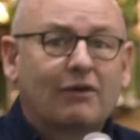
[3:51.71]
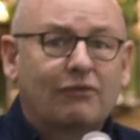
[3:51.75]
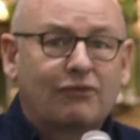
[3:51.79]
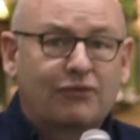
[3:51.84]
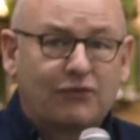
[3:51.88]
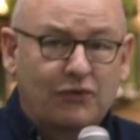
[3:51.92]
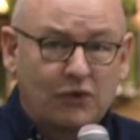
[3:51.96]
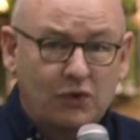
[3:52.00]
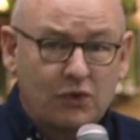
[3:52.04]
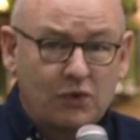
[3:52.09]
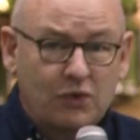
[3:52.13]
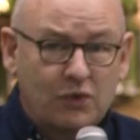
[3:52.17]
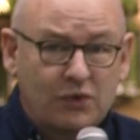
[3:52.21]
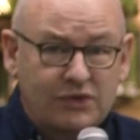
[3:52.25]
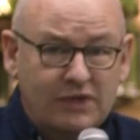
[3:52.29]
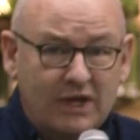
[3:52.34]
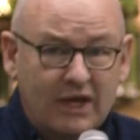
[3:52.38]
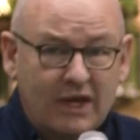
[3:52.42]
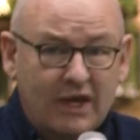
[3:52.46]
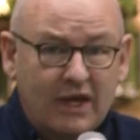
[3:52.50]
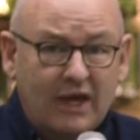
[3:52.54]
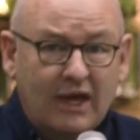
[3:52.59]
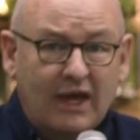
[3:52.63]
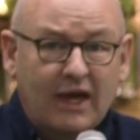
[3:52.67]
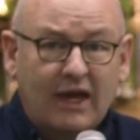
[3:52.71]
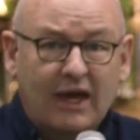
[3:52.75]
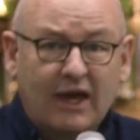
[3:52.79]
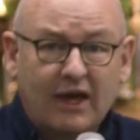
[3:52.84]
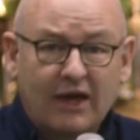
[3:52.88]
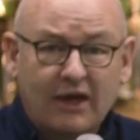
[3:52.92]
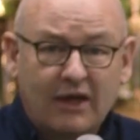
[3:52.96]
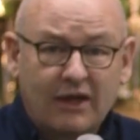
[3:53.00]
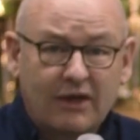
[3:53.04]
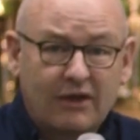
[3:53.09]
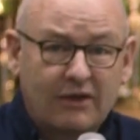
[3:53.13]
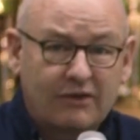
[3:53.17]
food
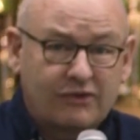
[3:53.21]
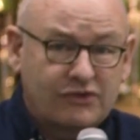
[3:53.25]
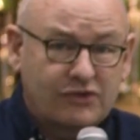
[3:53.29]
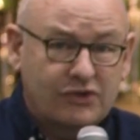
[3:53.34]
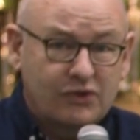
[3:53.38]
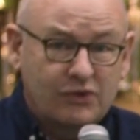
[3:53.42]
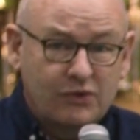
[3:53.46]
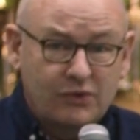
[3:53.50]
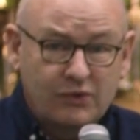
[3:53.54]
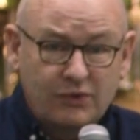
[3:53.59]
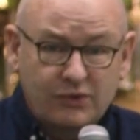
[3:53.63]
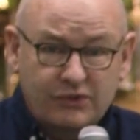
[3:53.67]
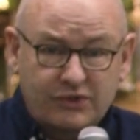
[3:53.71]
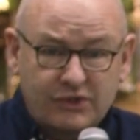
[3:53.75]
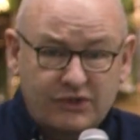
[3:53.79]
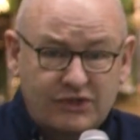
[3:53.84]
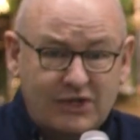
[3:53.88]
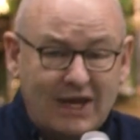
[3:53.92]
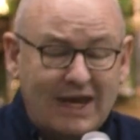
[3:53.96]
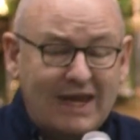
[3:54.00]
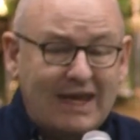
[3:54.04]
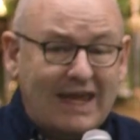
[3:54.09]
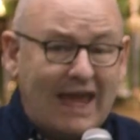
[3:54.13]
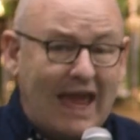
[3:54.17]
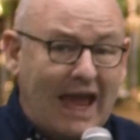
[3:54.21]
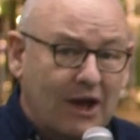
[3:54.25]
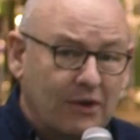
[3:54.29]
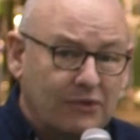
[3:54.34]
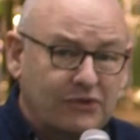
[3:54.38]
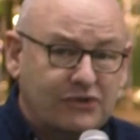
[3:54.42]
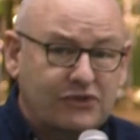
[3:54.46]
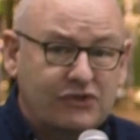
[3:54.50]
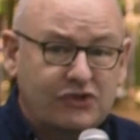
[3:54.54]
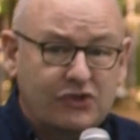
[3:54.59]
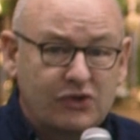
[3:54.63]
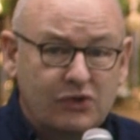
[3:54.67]
to take
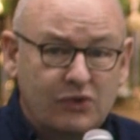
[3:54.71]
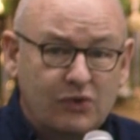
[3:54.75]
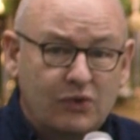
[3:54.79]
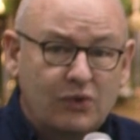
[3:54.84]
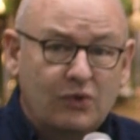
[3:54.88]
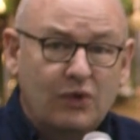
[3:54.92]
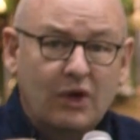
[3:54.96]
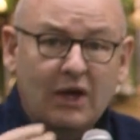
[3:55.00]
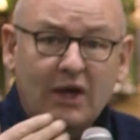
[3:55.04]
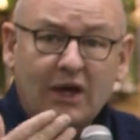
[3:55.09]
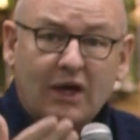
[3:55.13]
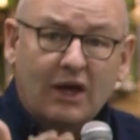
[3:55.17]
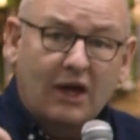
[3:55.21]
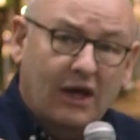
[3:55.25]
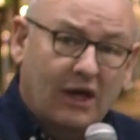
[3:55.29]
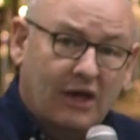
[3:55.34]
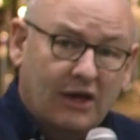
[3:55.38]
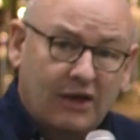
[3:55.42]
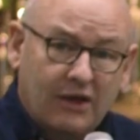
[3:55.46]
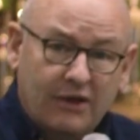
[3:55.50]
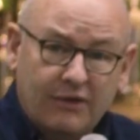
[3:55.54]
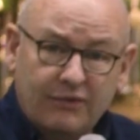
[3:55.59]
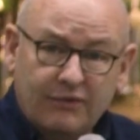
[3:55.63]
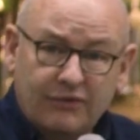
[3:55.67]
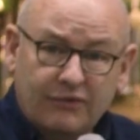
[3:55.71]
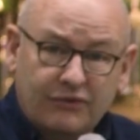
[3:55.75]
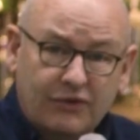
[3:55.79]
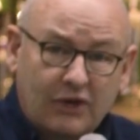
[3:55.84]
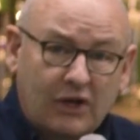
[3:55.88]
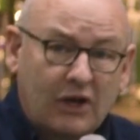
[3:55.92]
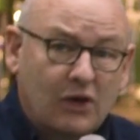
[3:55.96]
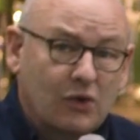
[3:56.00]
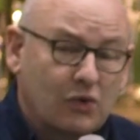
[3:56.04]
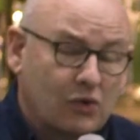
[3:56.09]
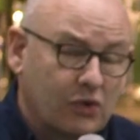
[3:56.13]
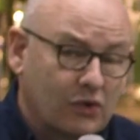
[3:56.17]
out to the
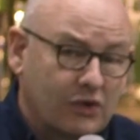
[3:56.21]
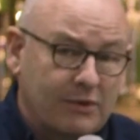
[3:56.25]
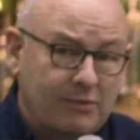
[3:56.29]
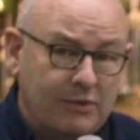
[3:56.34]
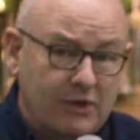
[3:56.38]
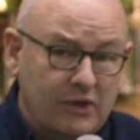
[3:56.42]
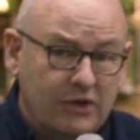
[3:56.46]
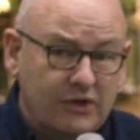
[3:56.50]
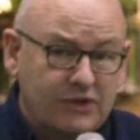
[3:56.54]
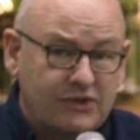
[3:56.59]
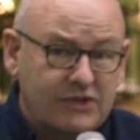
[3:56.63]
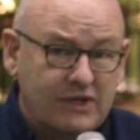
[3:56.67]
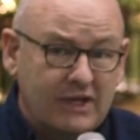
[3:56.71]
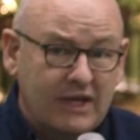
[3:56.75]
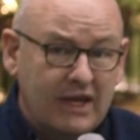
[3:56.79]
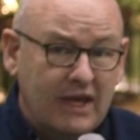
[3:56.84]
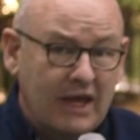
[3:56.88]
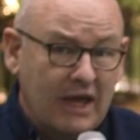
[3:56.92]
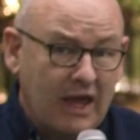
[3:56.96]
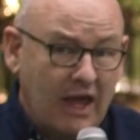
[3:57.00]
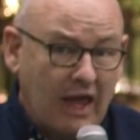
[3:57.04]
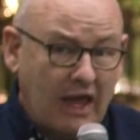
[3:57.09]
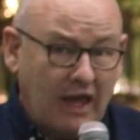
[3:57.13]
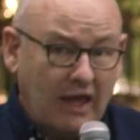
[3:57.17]
local community.